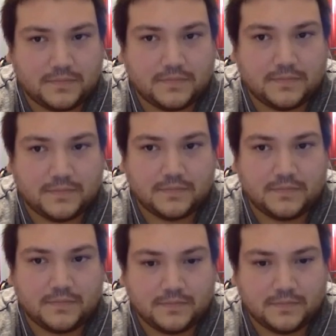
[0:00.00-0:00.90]

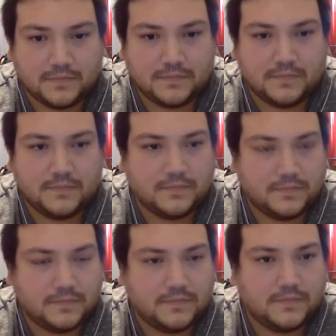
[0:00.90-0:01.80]

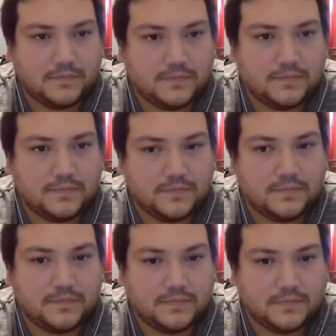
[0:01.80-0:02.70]

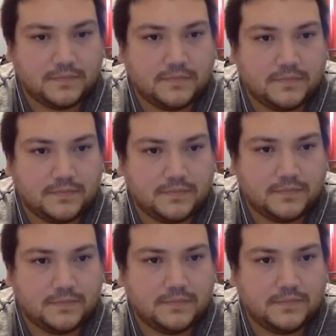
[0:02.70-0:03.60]

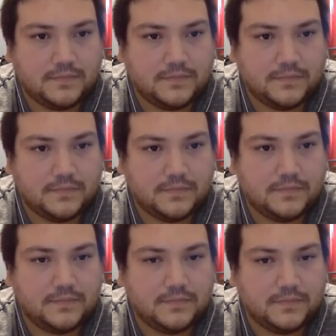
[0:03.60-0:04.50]

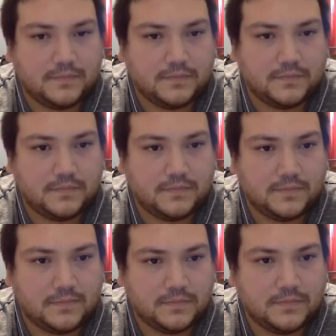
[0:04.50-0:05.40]

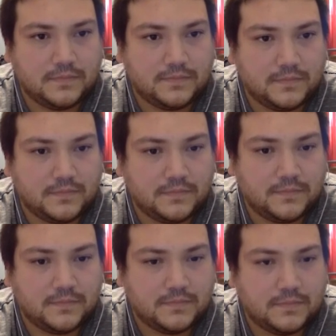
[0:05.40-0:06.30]

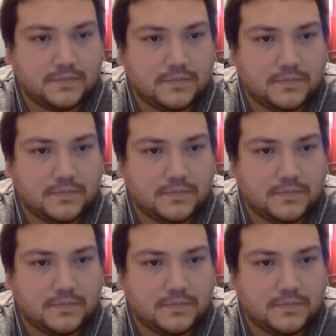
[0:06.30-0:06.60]
(not speaking)